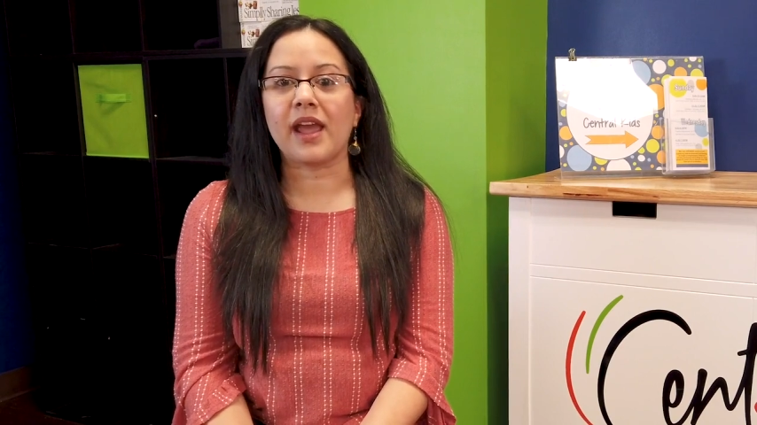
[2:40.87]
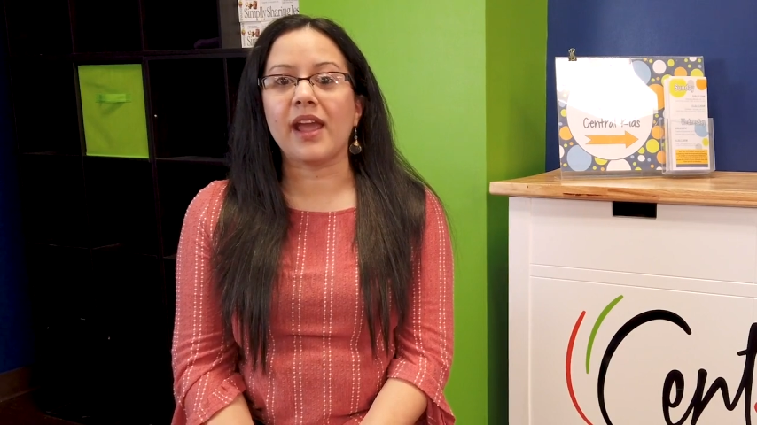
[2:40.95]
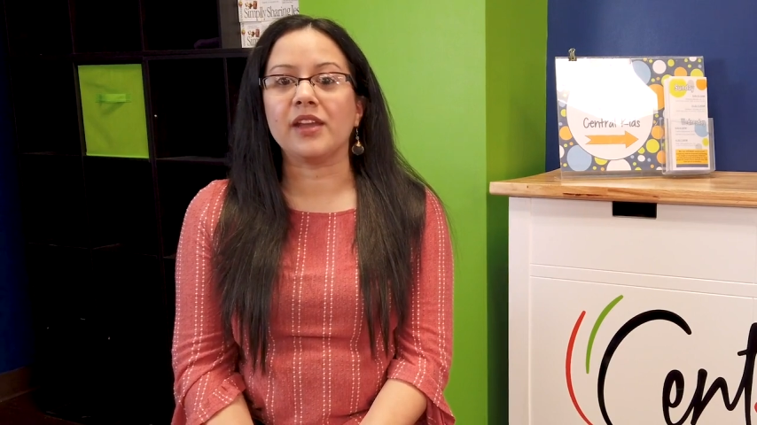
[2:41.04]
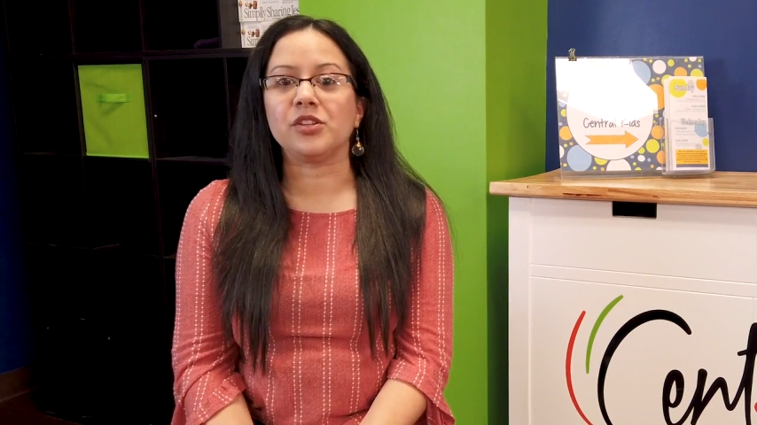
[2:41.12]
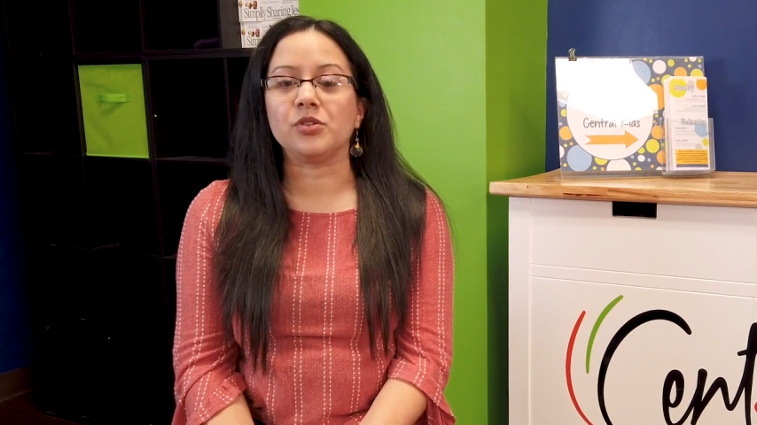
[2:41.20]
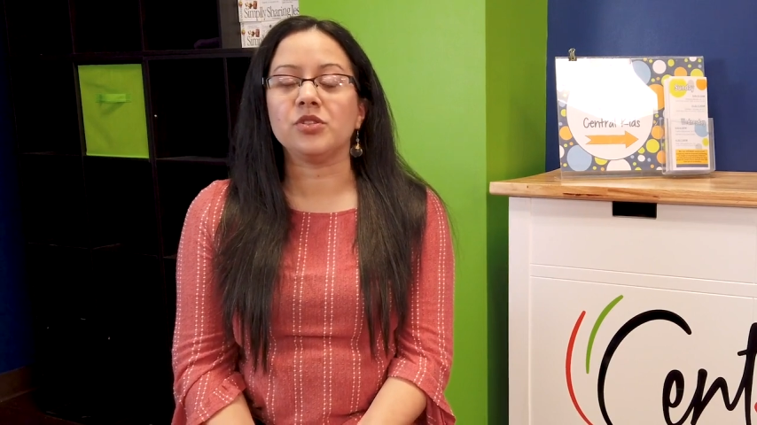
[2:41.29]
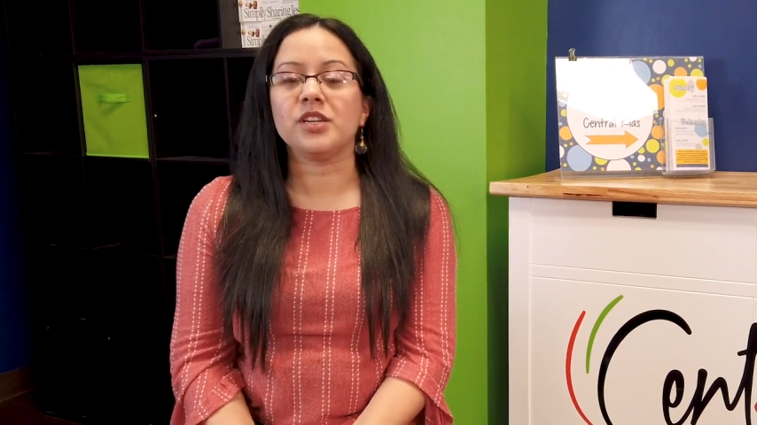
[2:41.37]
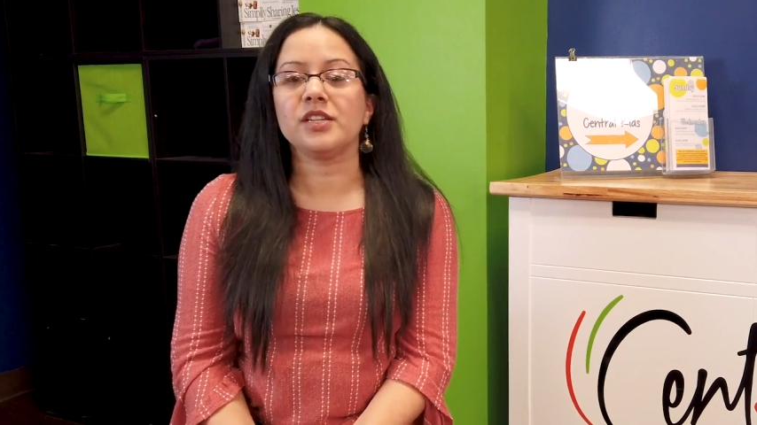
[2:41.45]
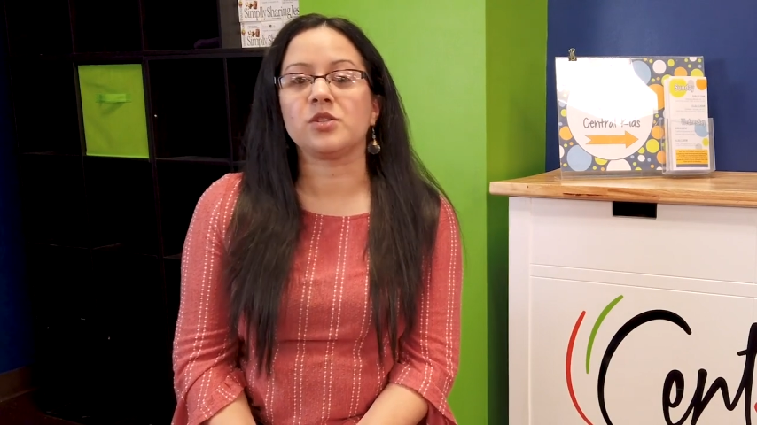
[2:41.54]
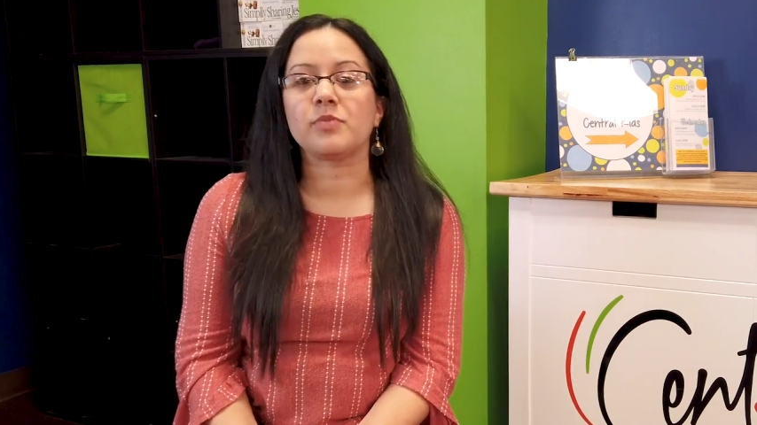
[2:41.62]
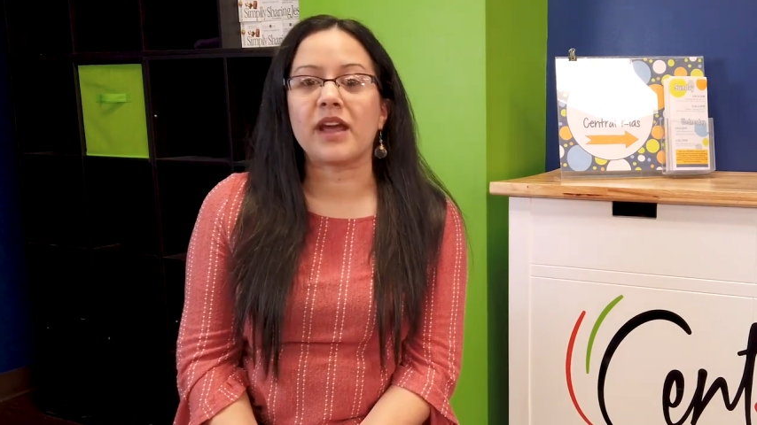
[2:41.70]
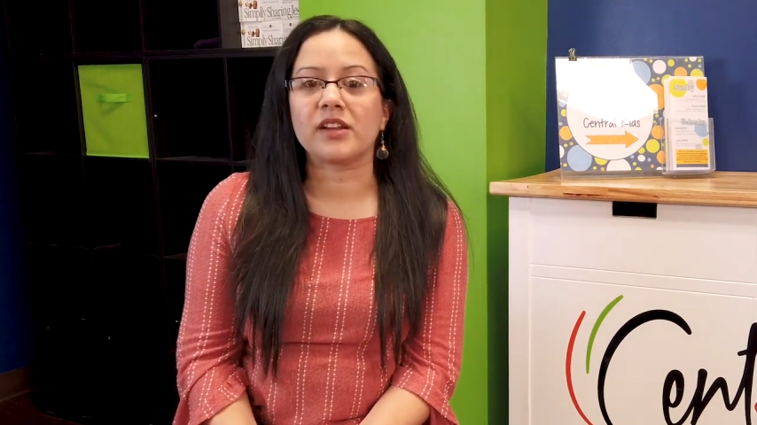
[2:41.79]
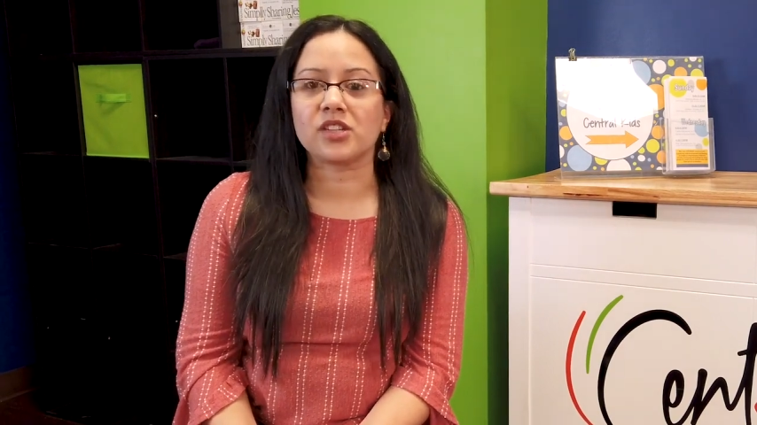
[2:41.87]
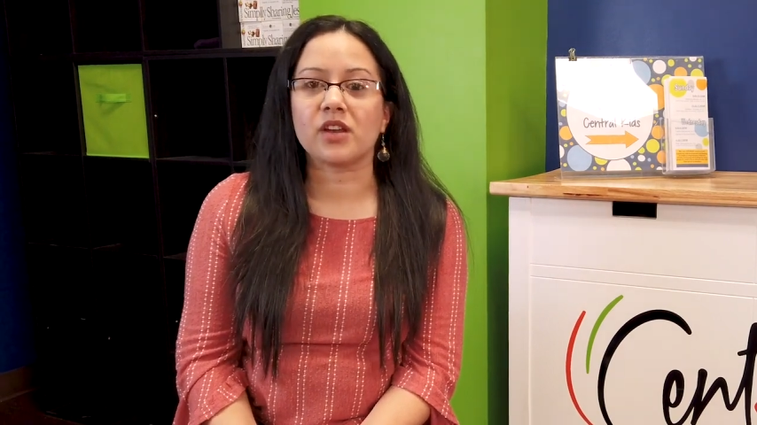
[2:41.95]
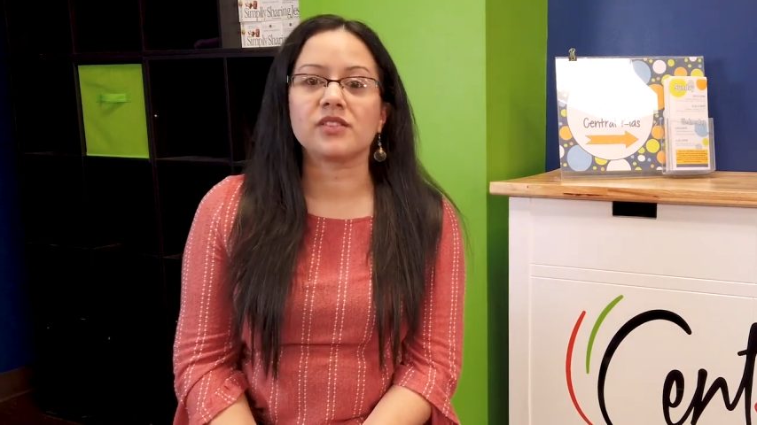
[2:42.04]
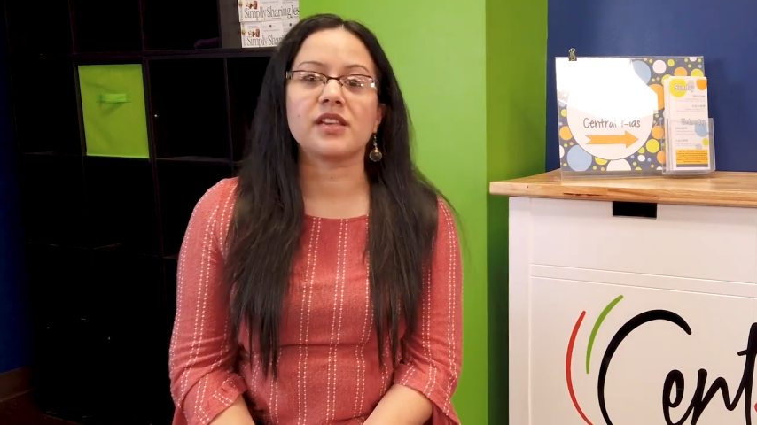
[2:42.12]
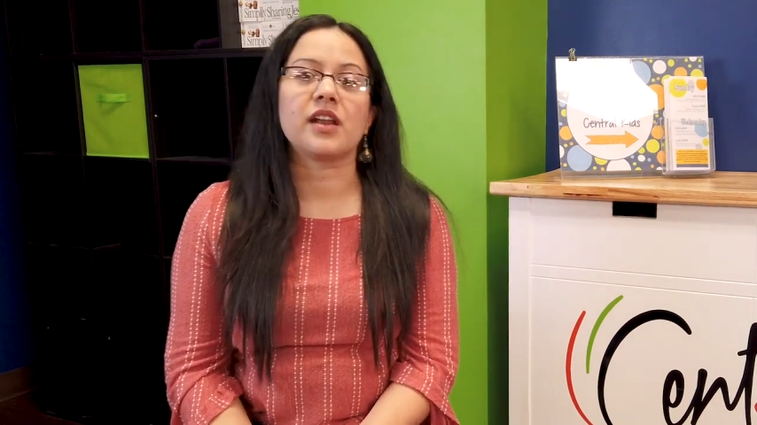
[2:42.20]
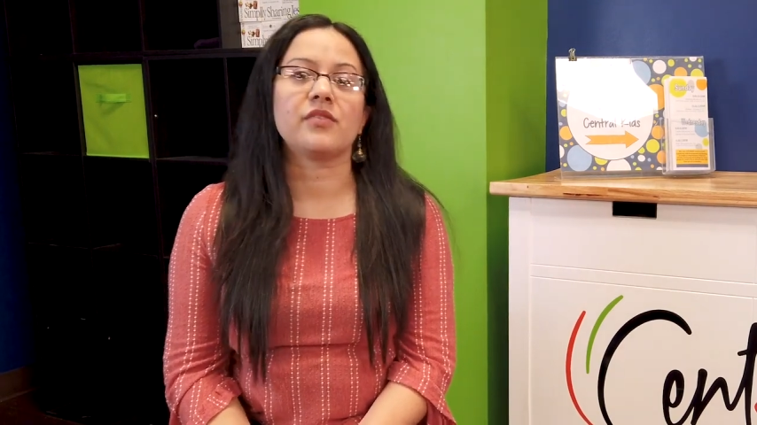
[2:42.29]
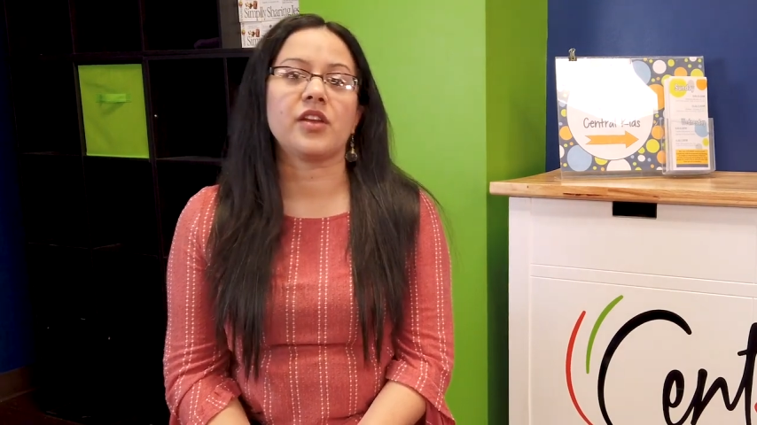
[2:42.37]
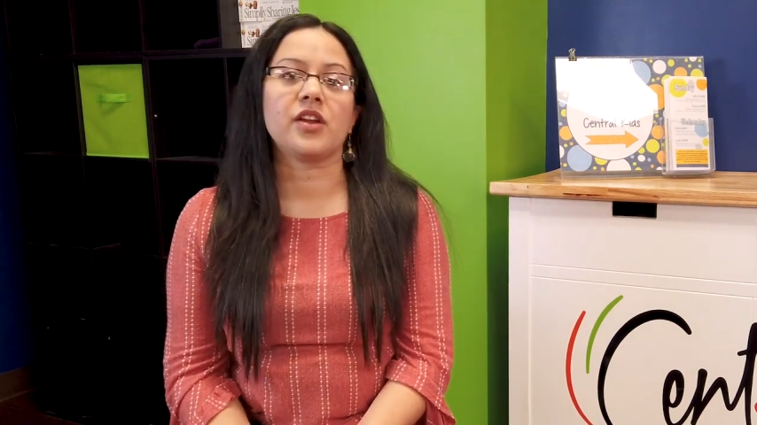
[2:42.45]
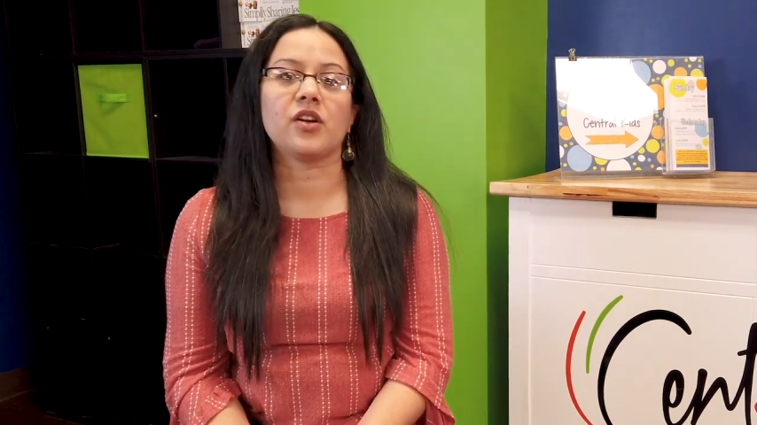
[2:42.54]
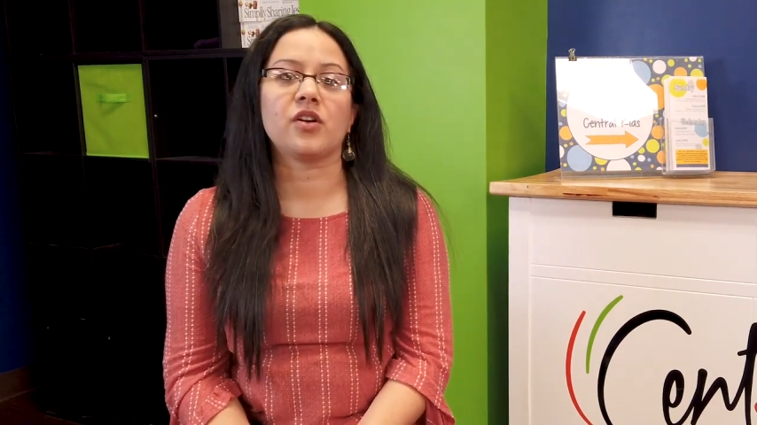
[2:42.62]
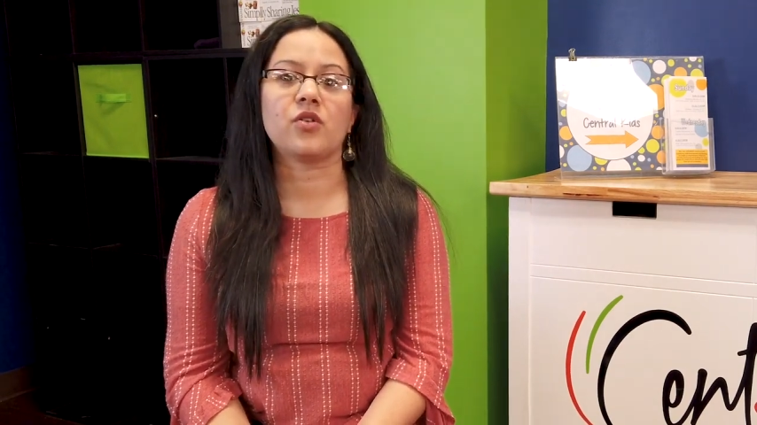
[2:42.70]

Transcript: "Hey, do you teach Spanish outside of here?